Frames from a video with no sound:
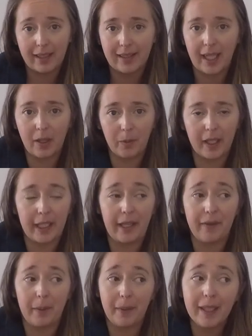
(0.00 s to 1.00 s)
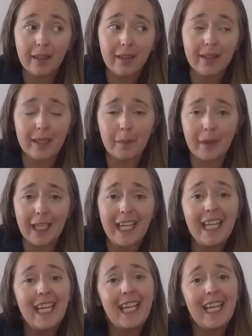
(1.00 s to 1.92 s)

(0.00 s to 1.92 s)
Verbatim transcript: because I don't want to give an opinion on something